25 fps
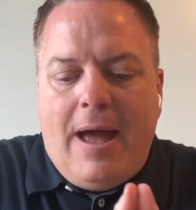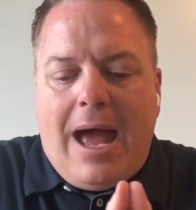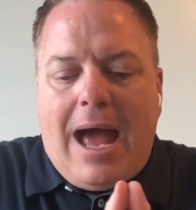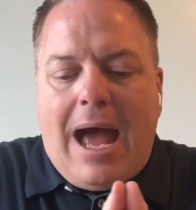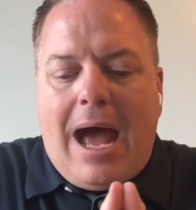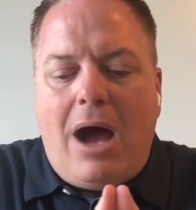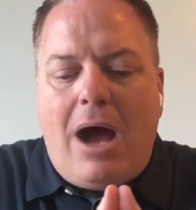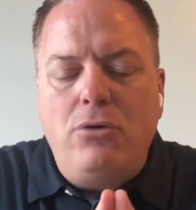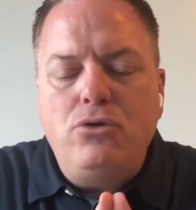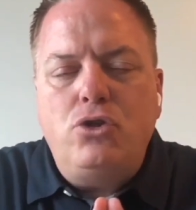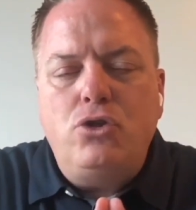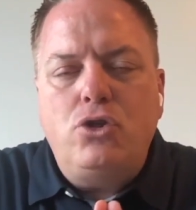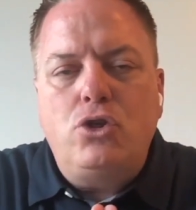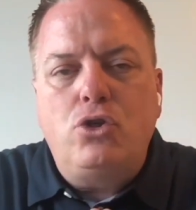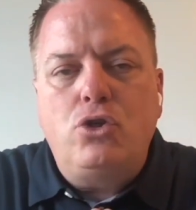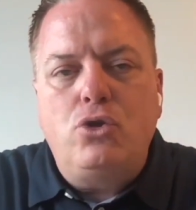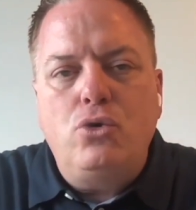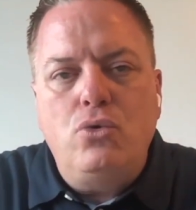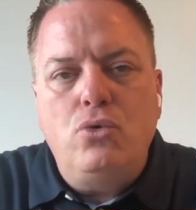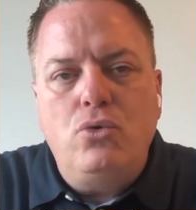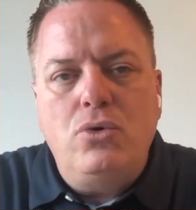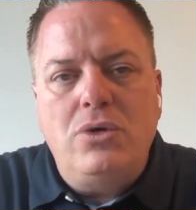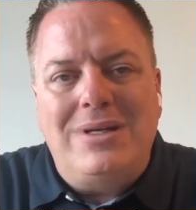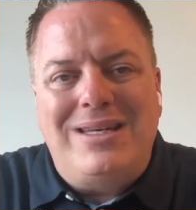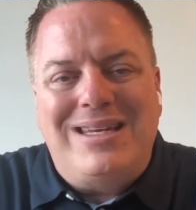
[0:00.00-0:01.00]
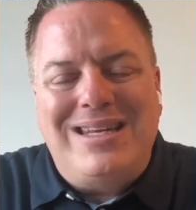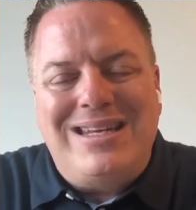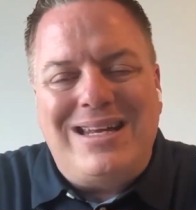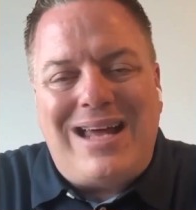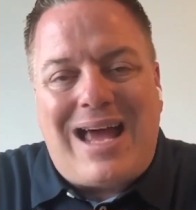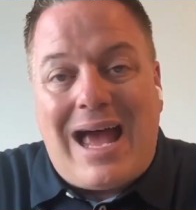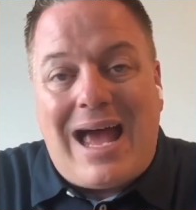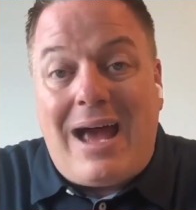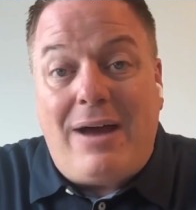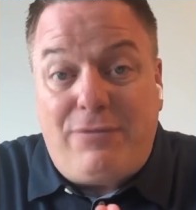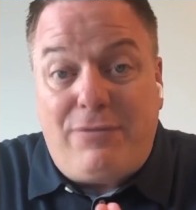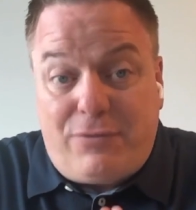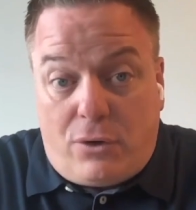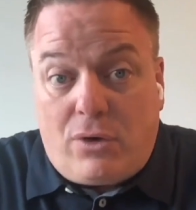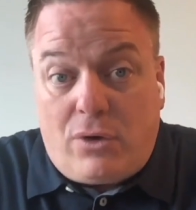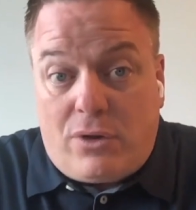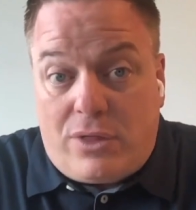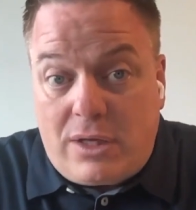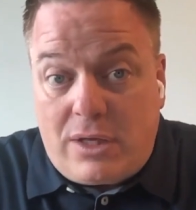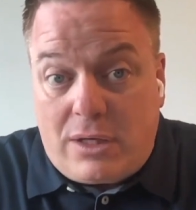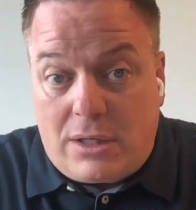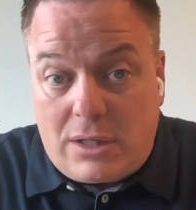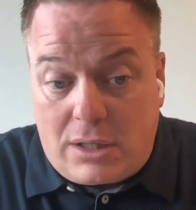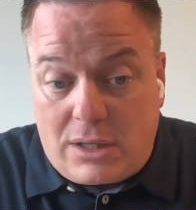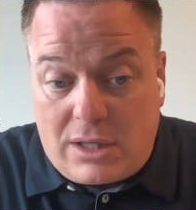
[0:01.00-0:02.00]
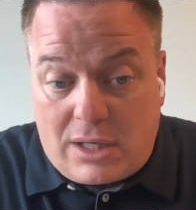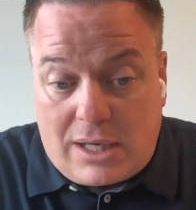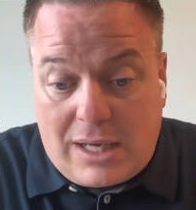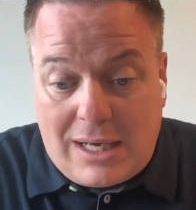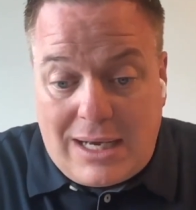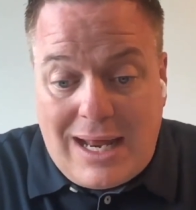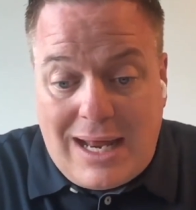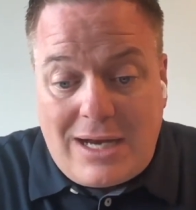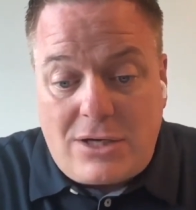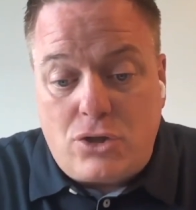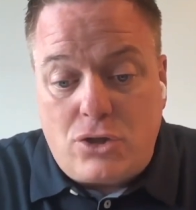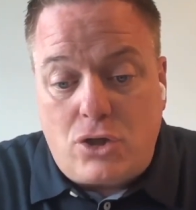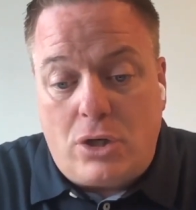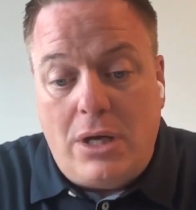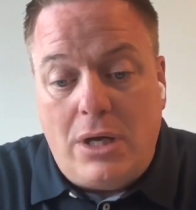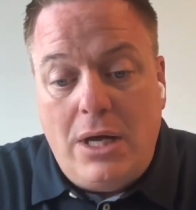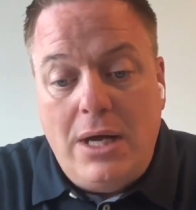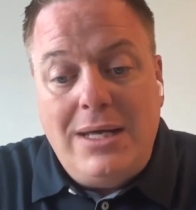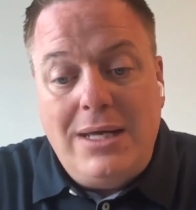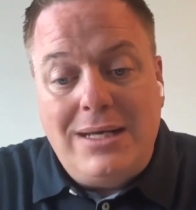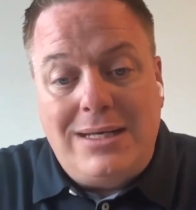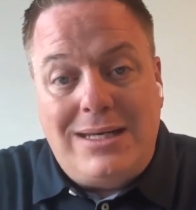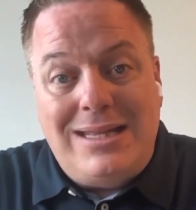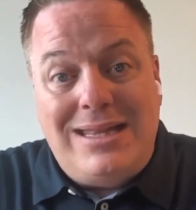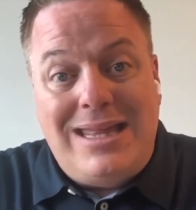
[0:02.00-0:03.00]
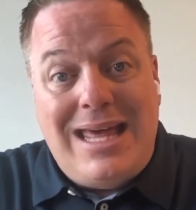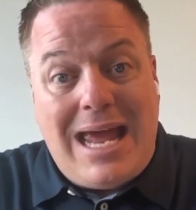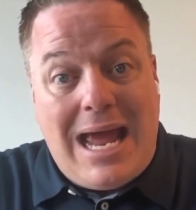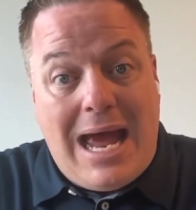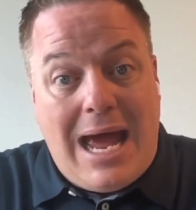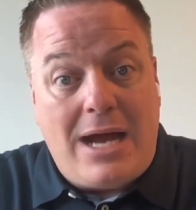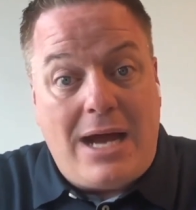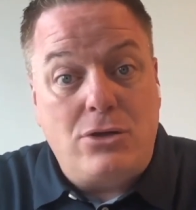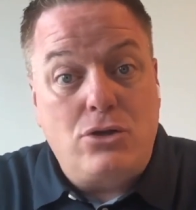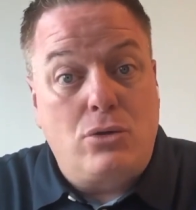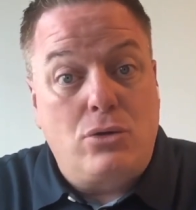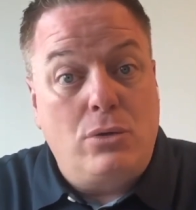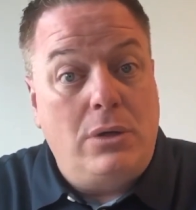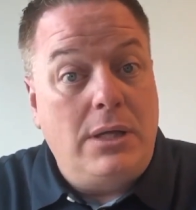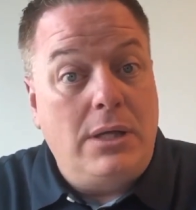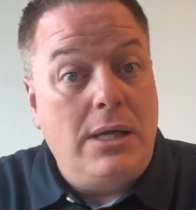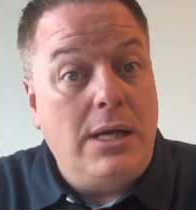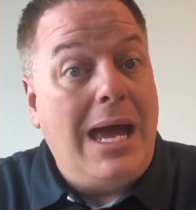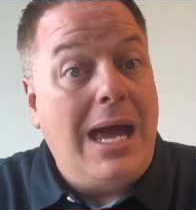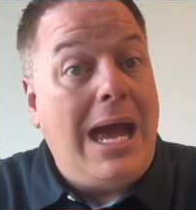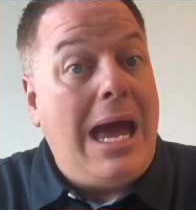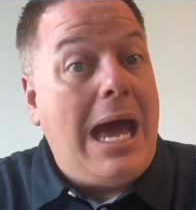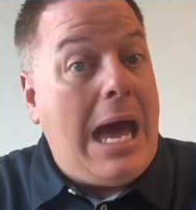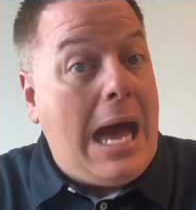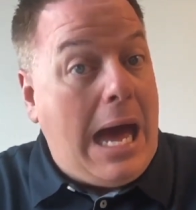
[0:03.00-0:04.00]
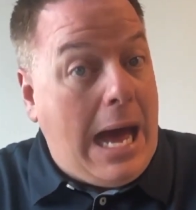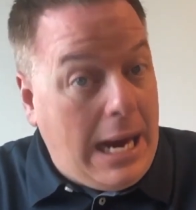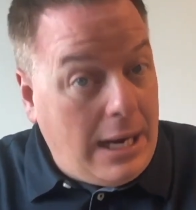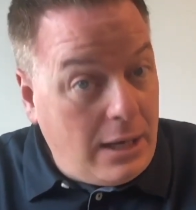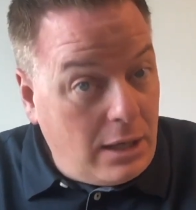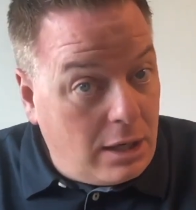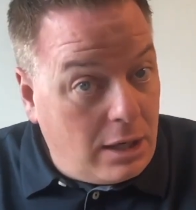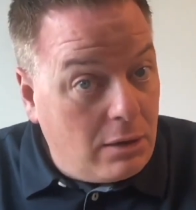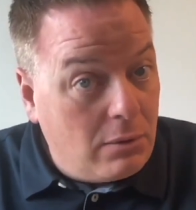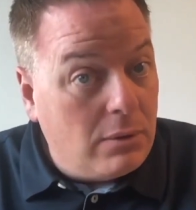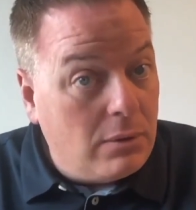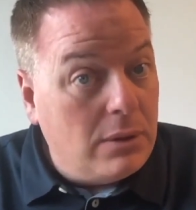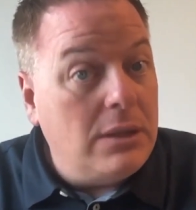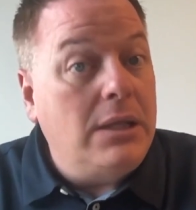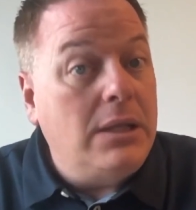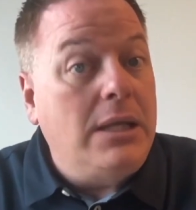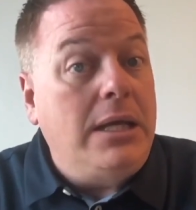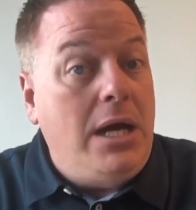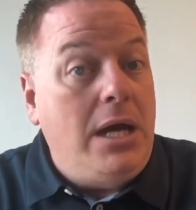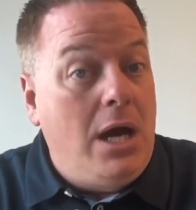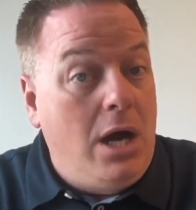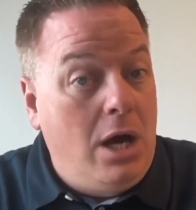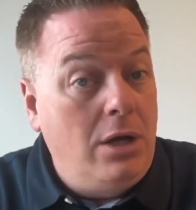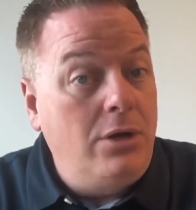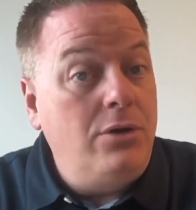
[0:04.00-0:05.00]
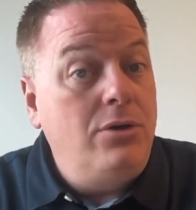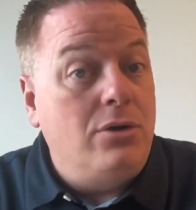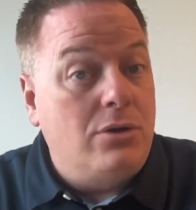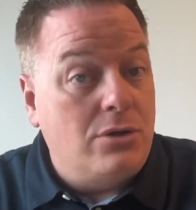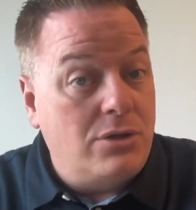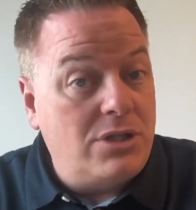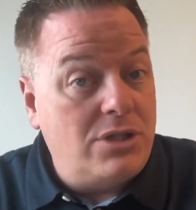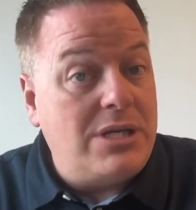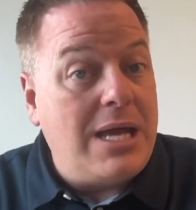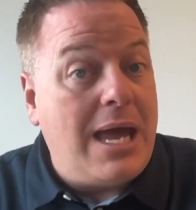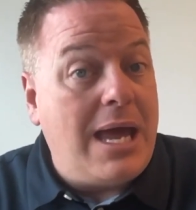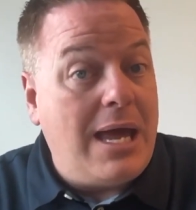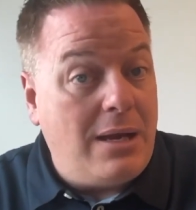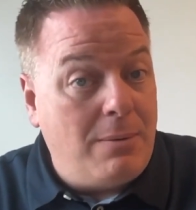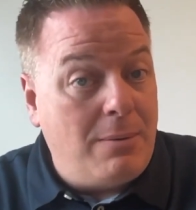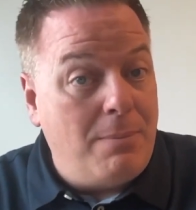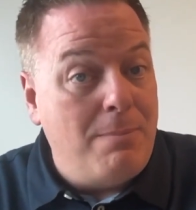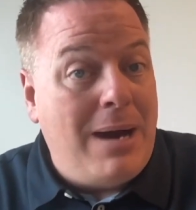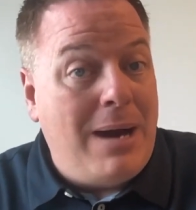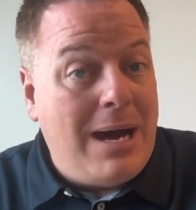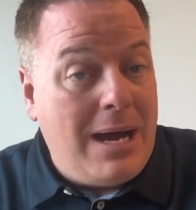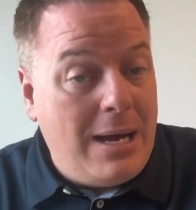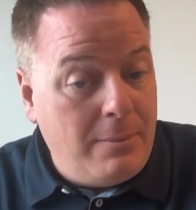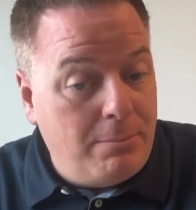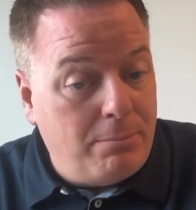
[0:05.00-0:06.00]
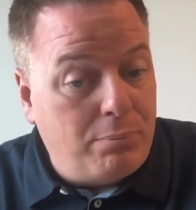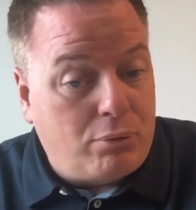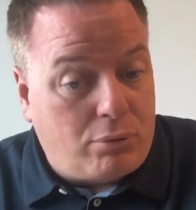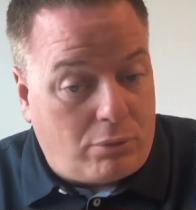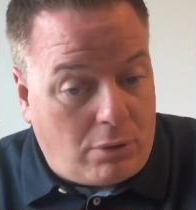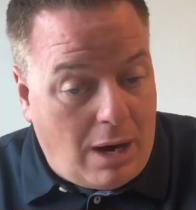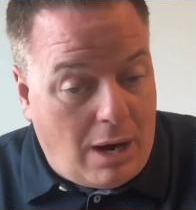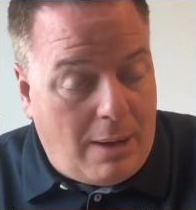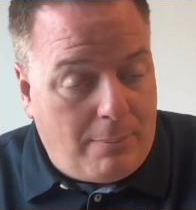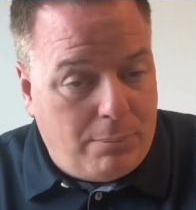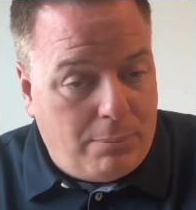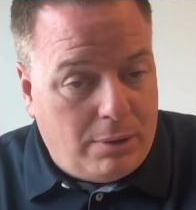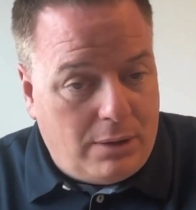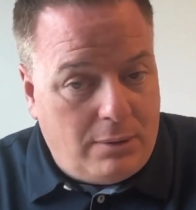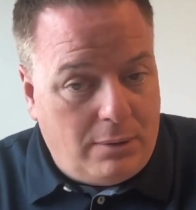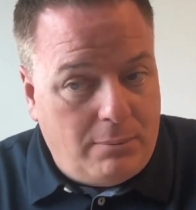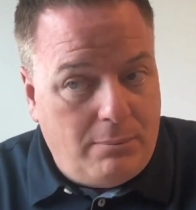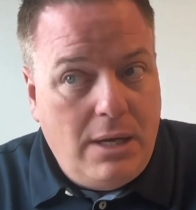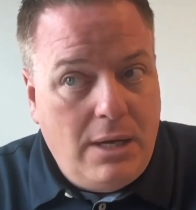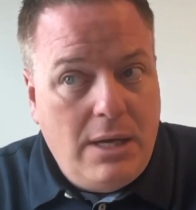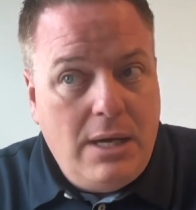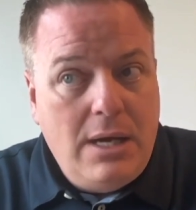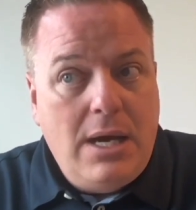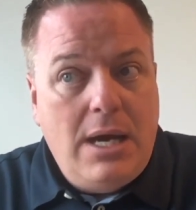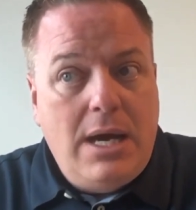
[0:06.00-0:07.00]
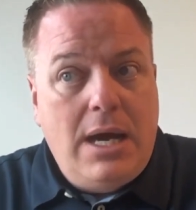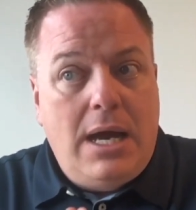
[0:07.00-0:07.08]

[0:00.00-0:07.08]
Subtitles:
How soon after the connection did they actually accurately understand my problem?